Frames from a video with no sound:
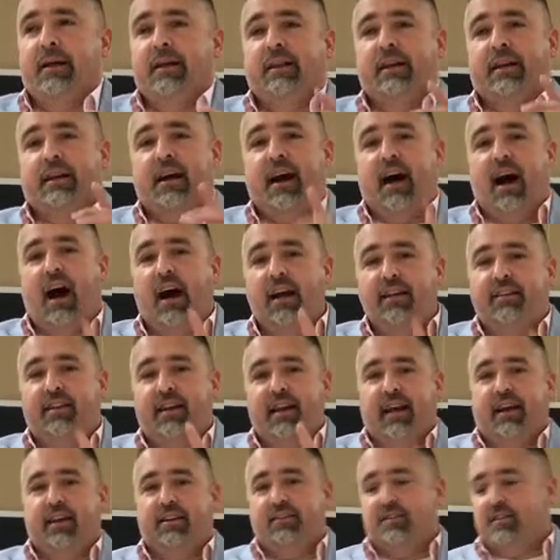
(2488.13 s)
The
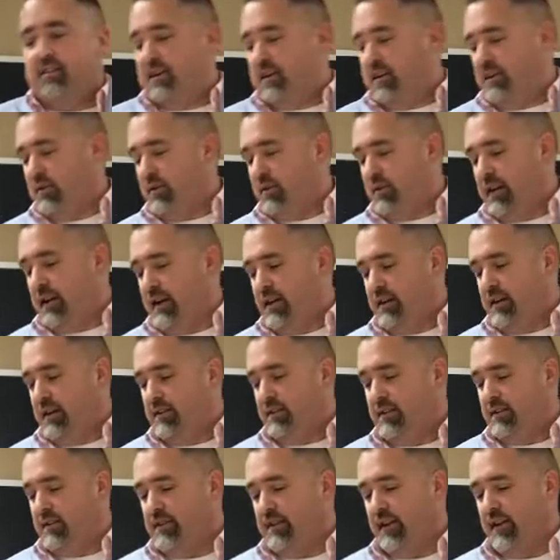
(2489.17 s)
context, though,
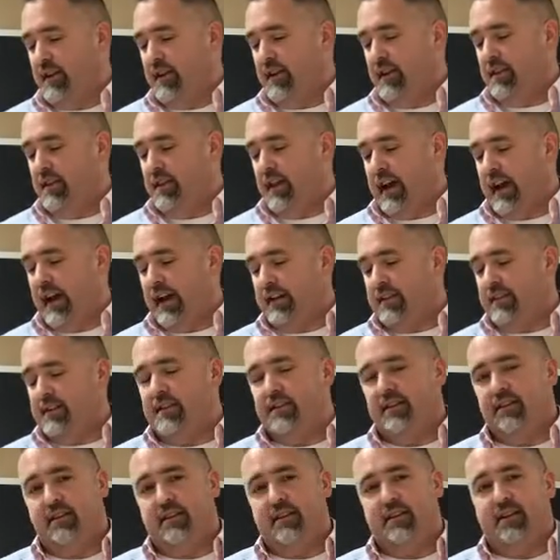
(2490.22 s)
is that
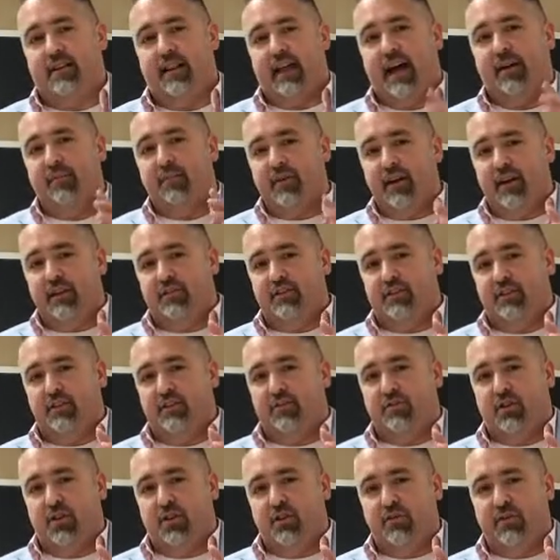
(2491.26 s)
collaboration
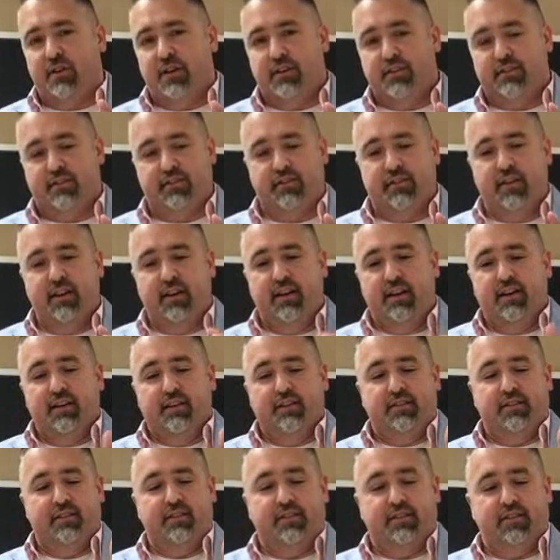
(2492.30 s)
drove us,
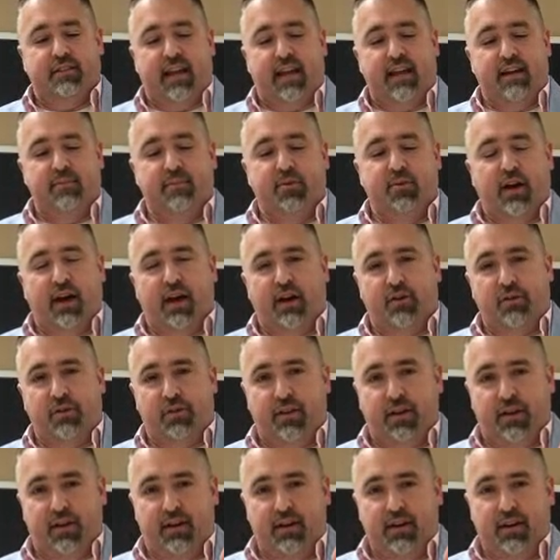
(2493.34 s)
sustainable,
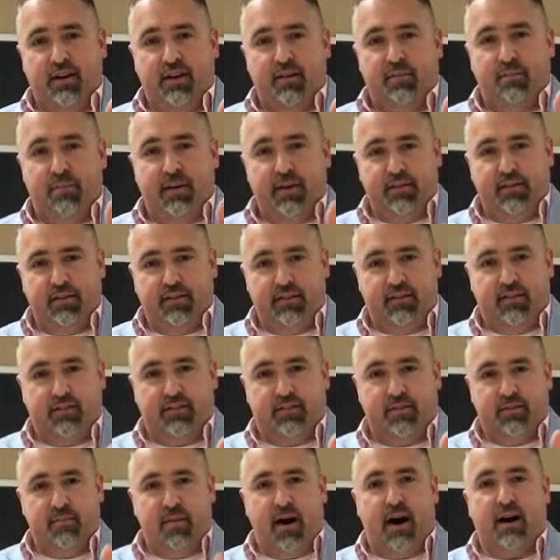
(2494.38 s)
healthy
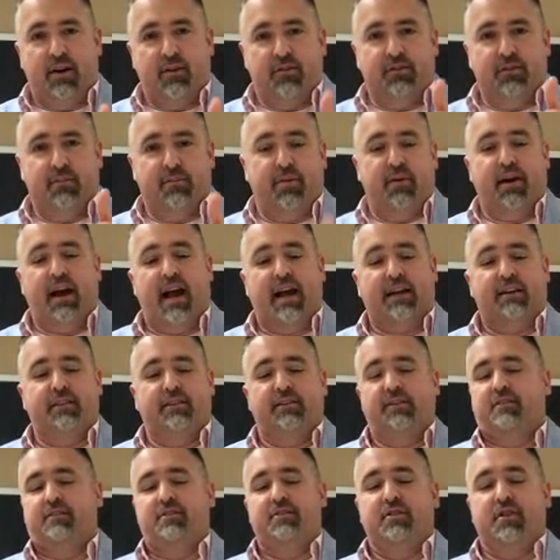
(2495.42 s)
business models and
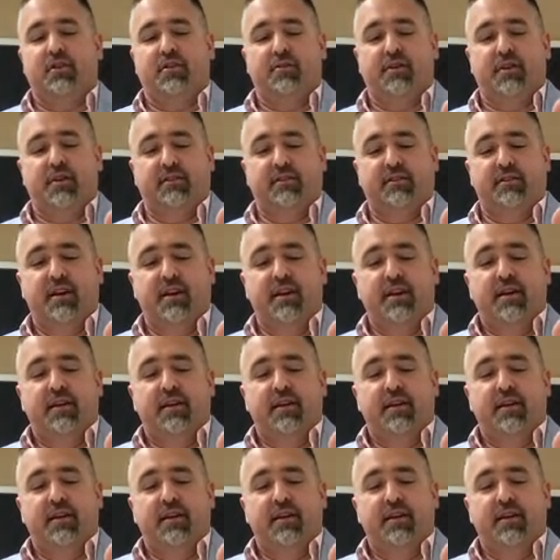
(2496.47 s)
practices drove us,